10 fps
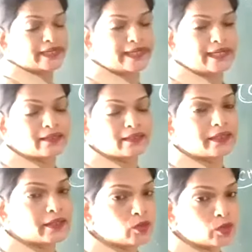attack.
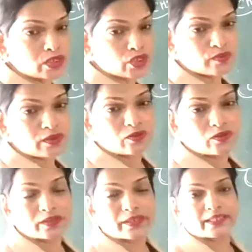OH will
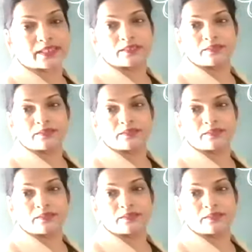not get